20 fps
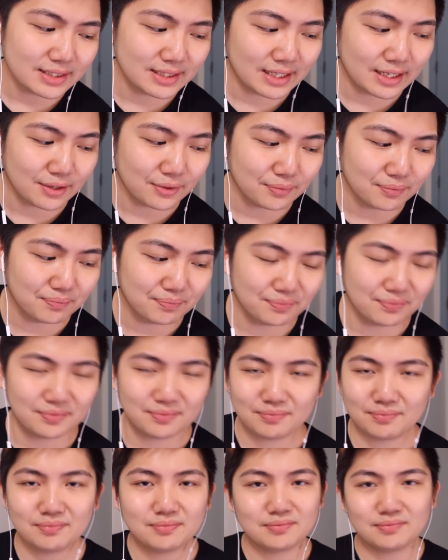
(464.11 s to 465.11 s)
Now,
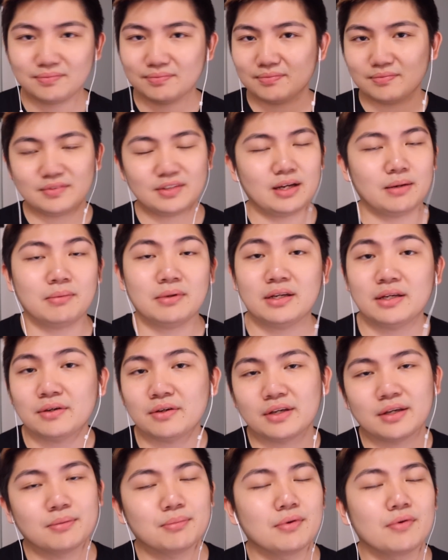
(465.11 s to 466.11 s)
I'm gonna
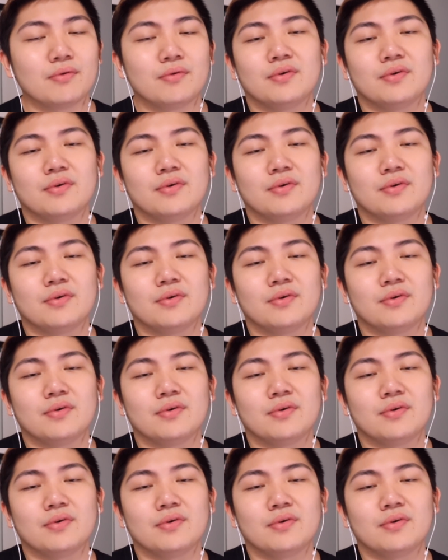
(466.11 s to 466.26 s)
keep it